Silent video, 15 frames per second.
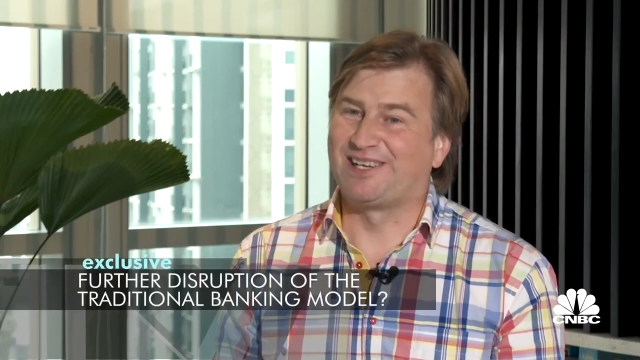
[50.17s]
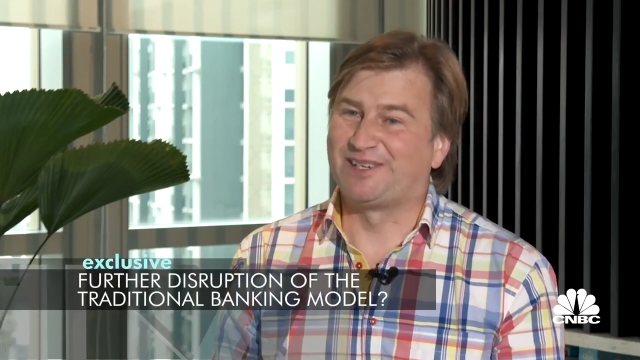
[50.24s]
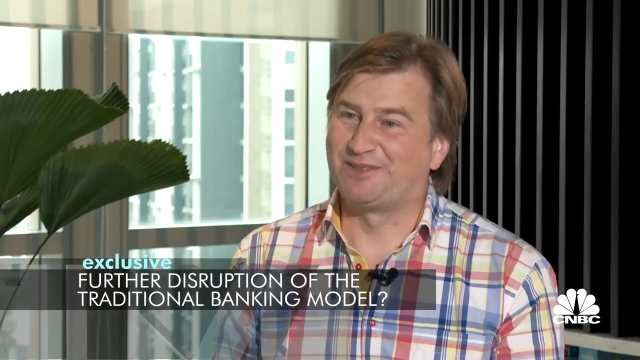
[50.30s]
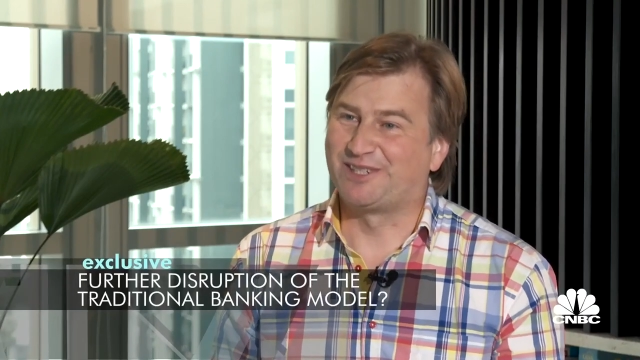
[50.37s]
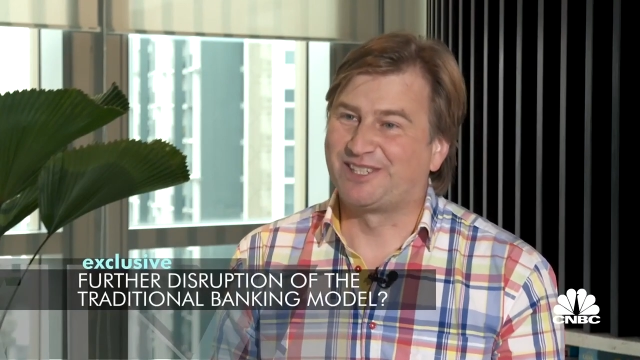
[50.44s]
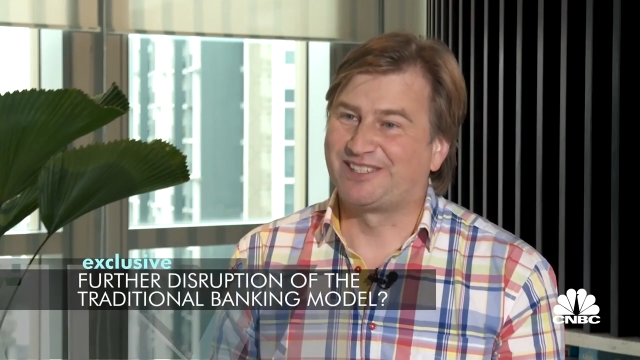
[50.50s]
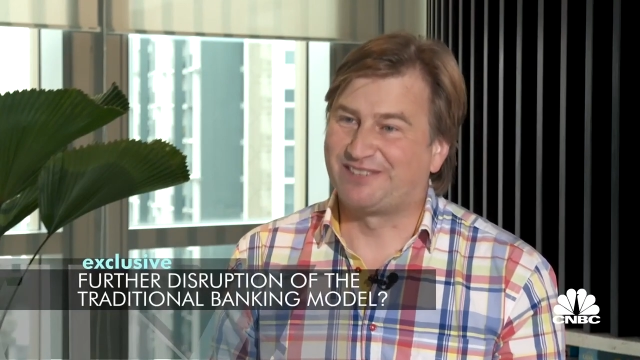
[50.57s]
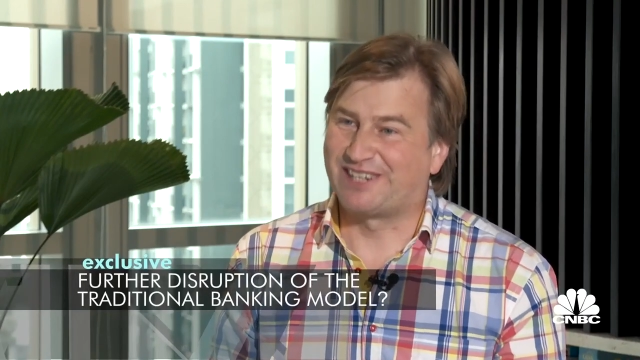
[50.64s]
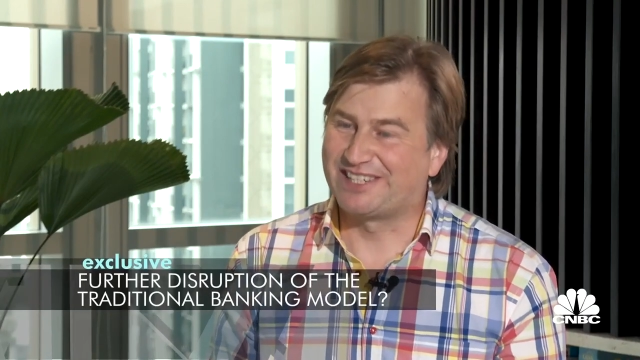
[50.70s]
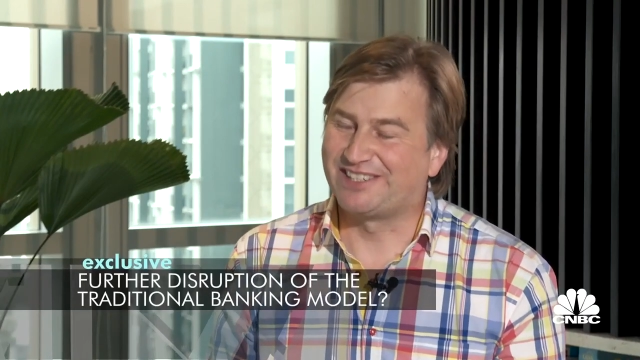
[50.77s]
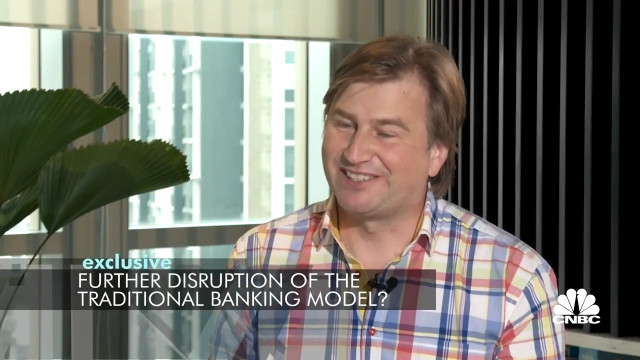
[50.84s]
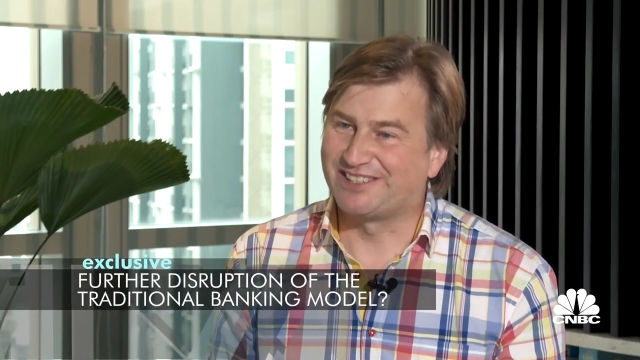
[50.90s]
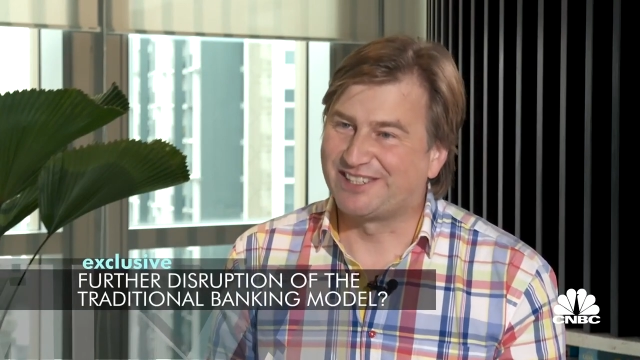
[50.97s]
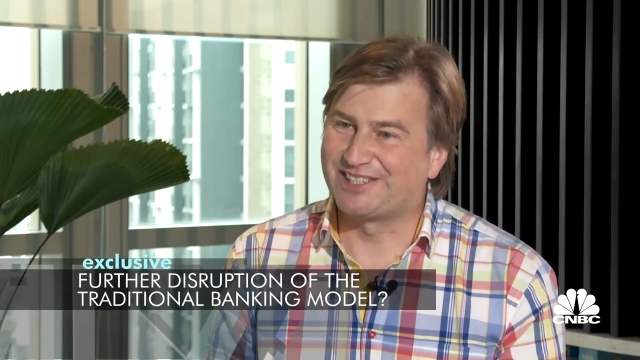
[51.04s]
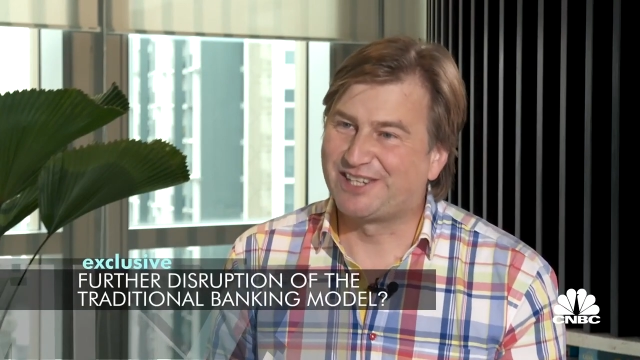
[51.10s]
like we're
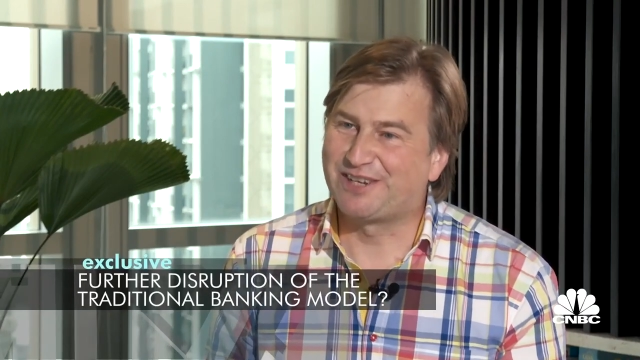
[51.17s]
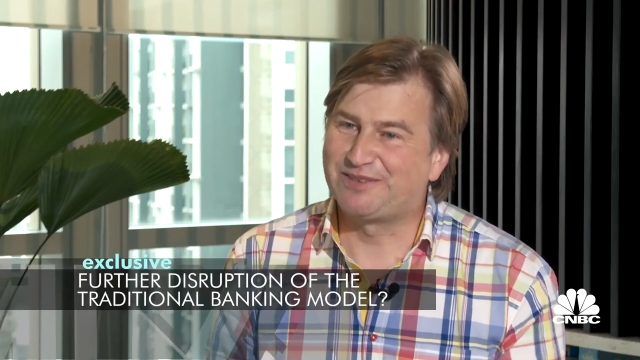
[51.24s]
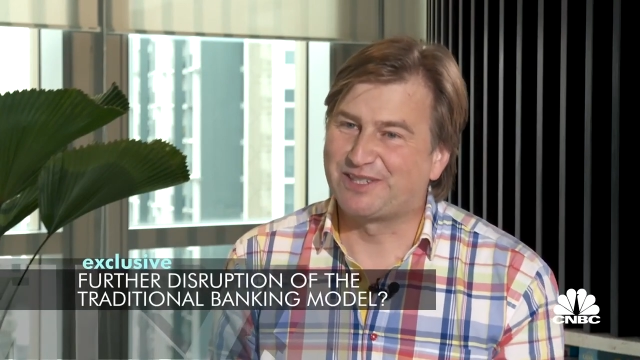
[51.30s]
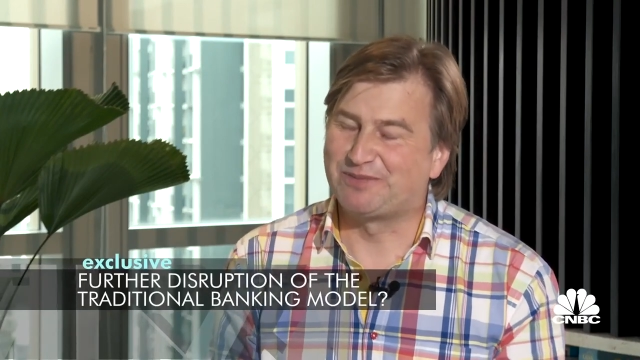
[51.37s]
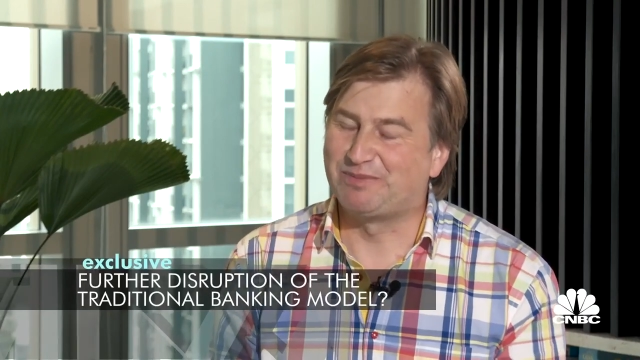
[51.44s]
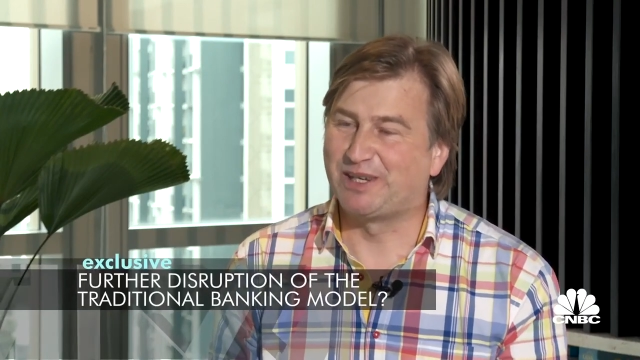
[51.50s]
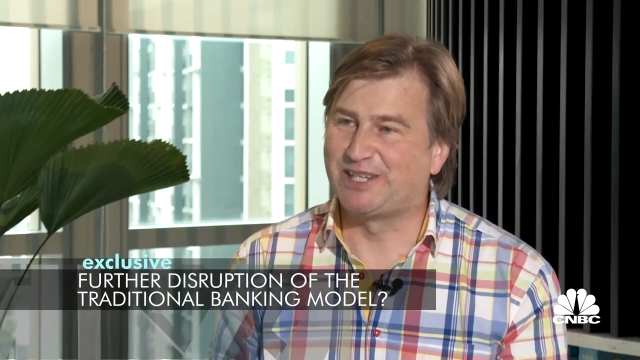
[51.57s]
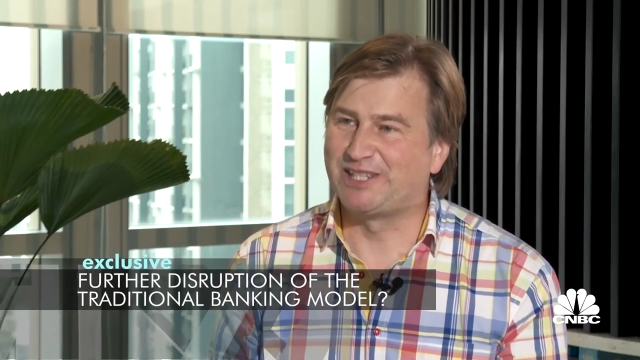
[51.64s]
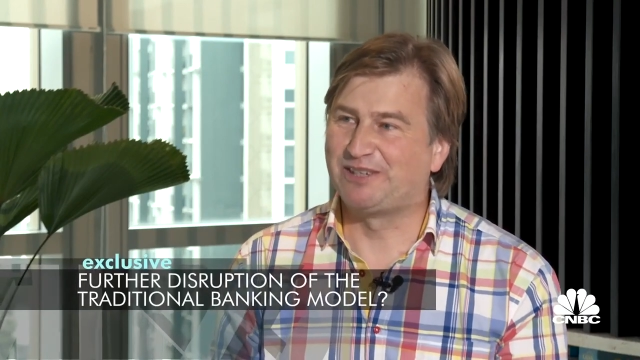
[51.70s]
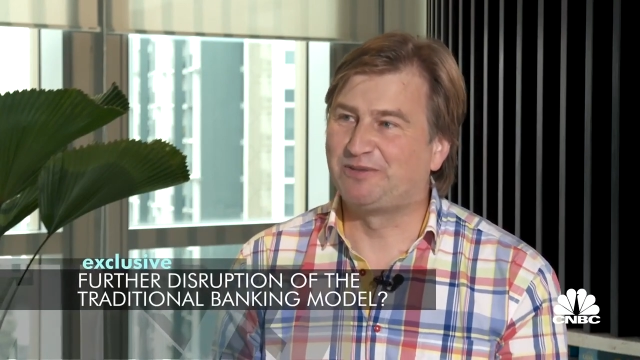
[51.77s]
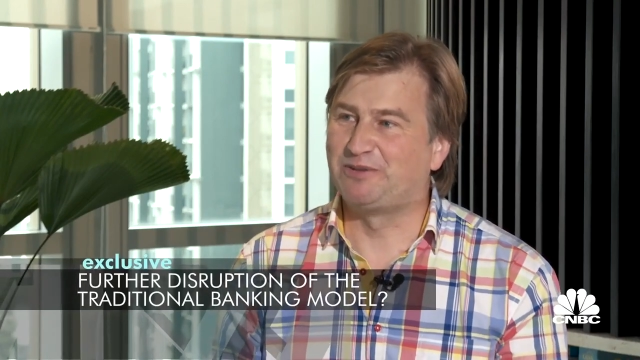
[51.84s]
scratching the surface because mm.